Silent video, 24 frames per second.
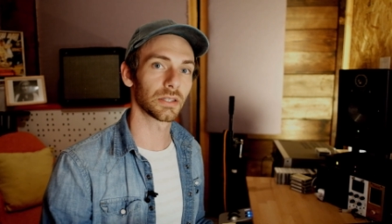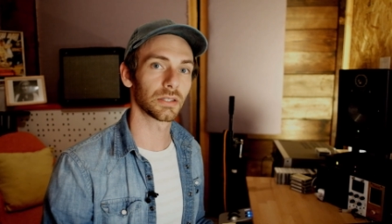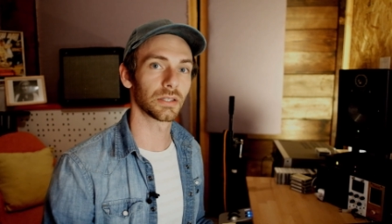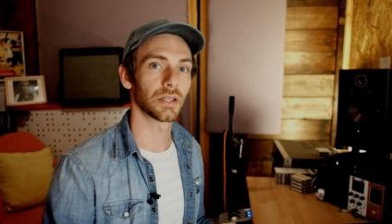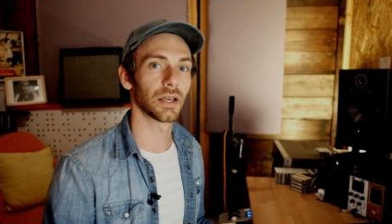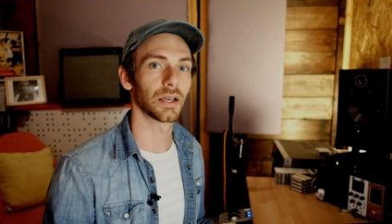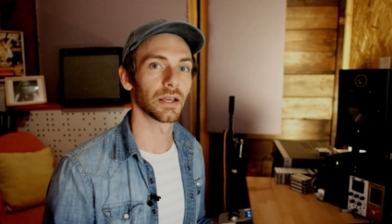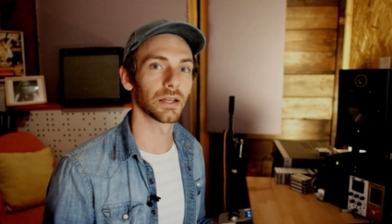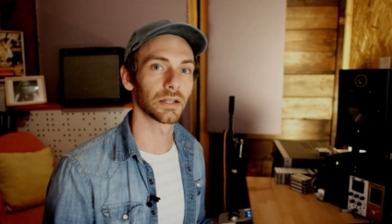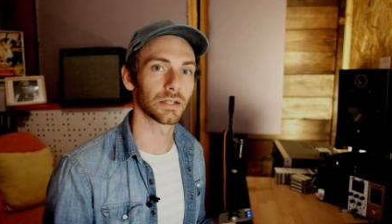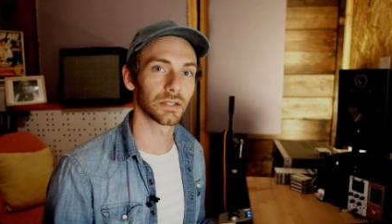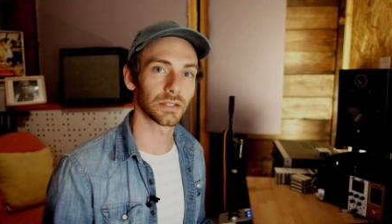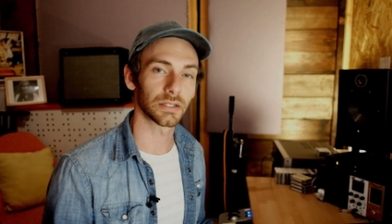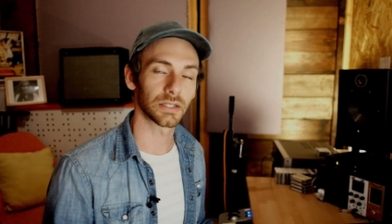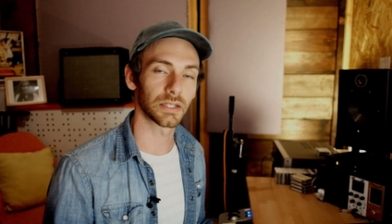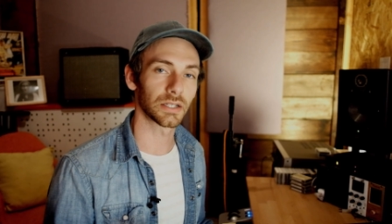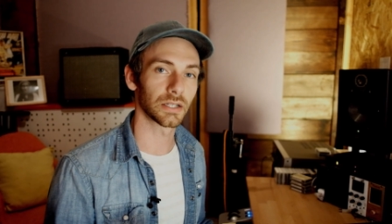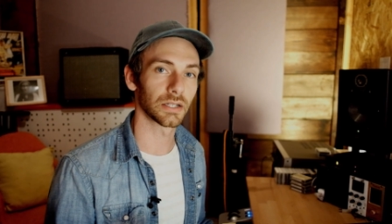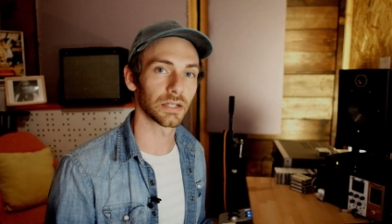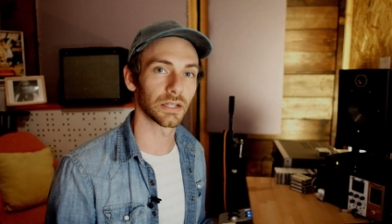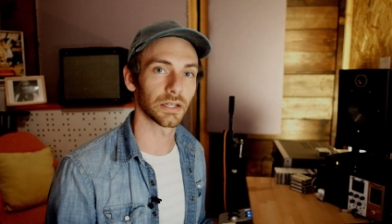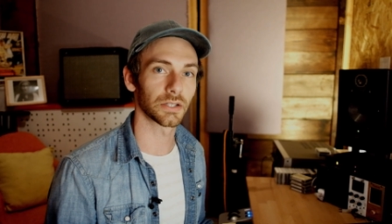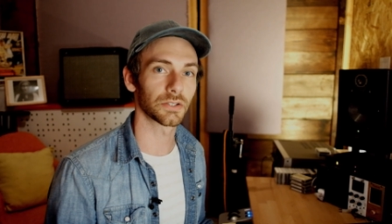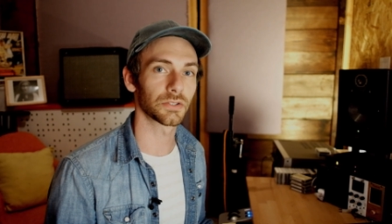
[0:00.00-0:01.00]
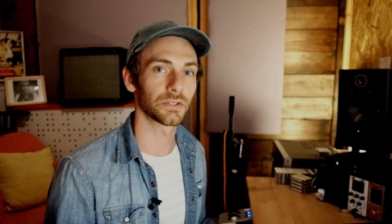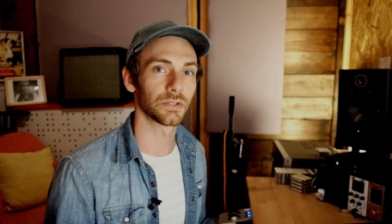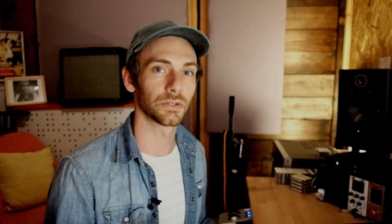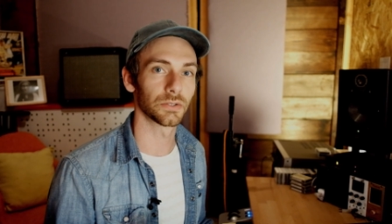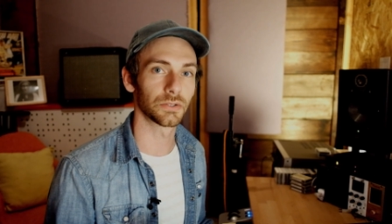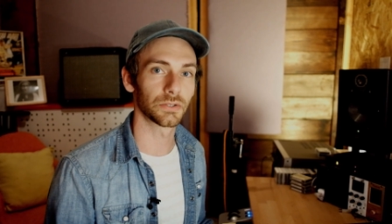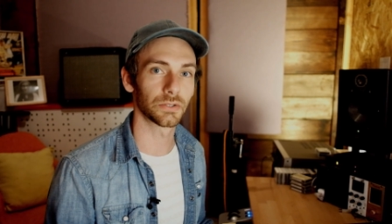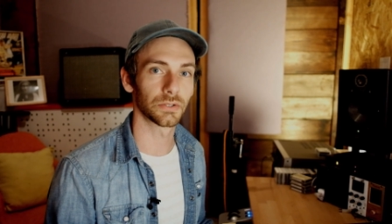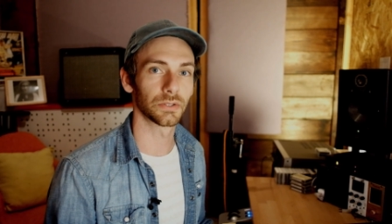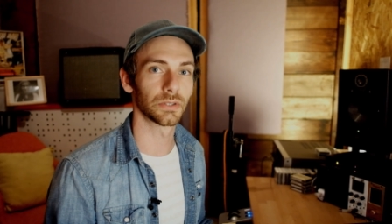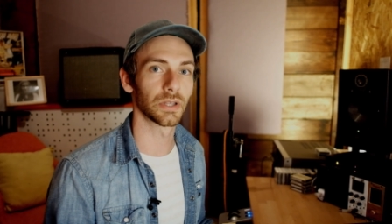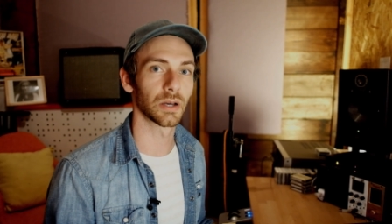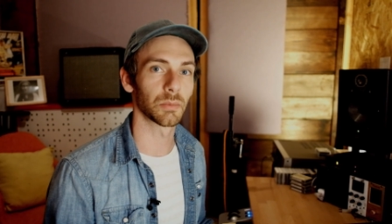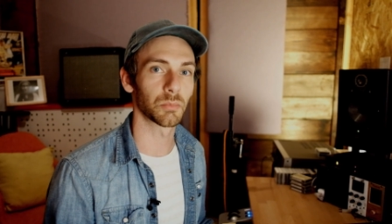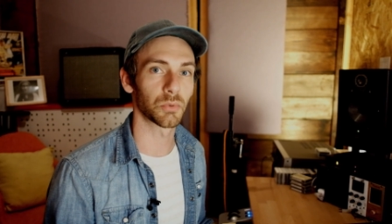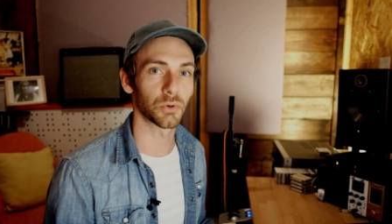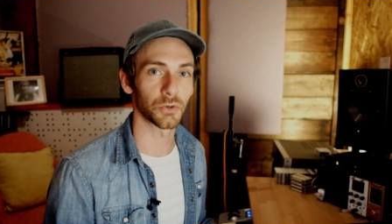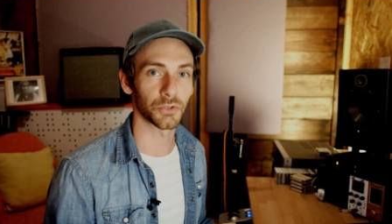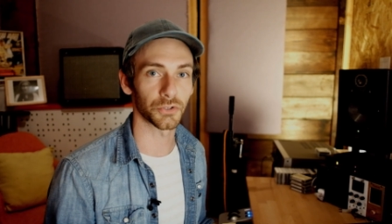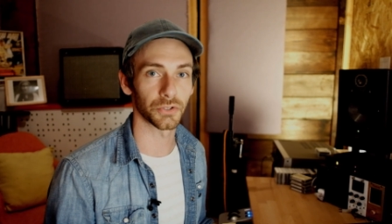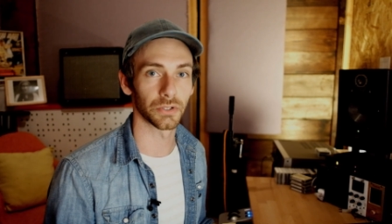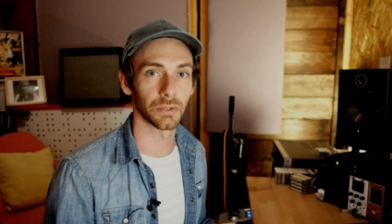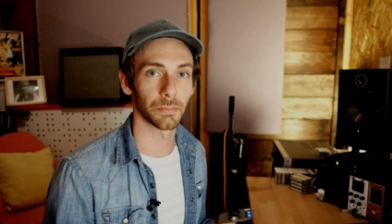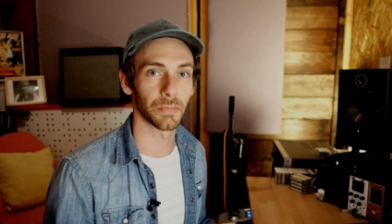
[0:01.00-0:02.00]
that connects you to that
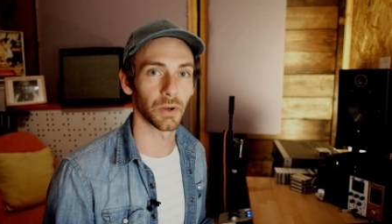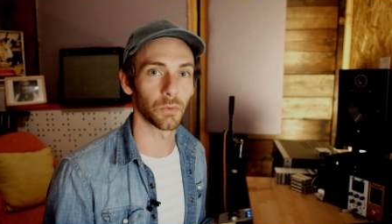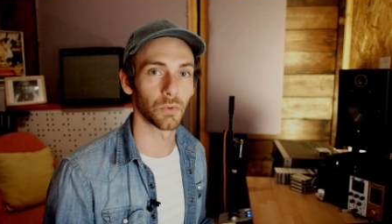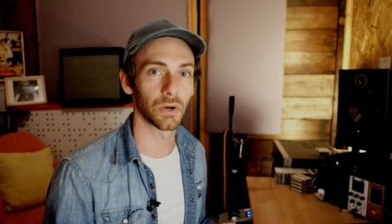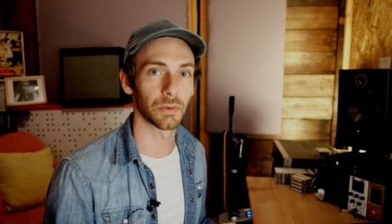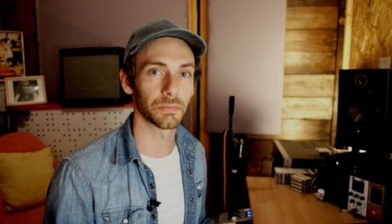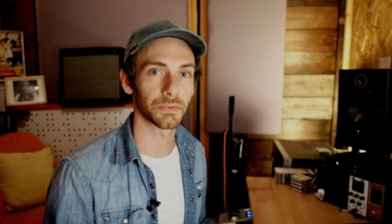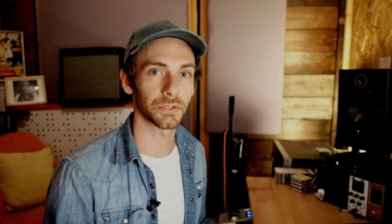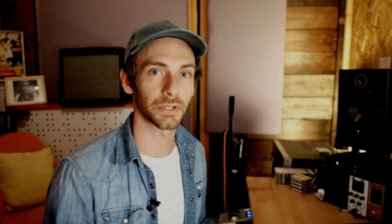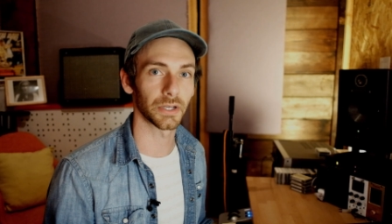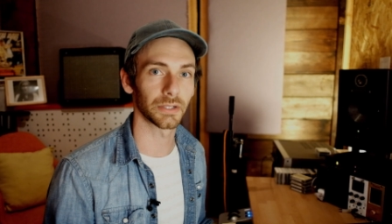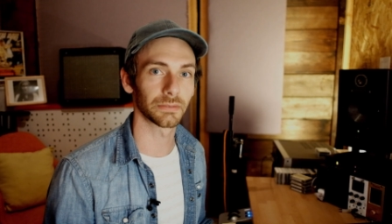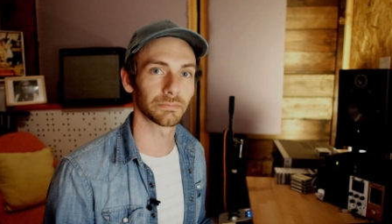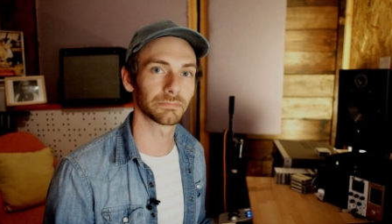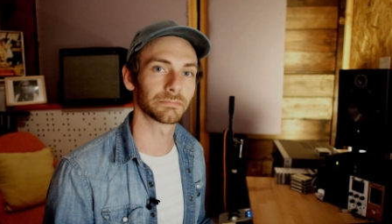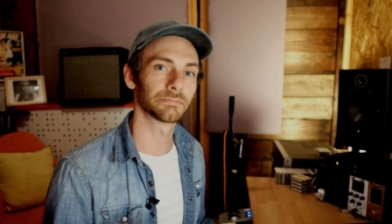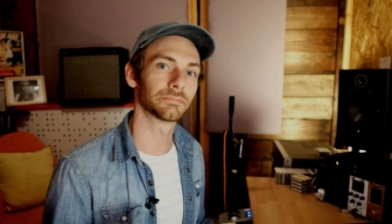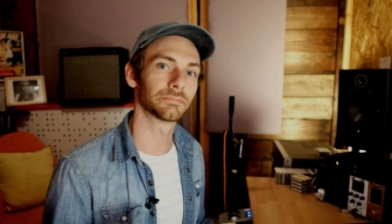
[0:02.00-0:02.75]
portion of my website.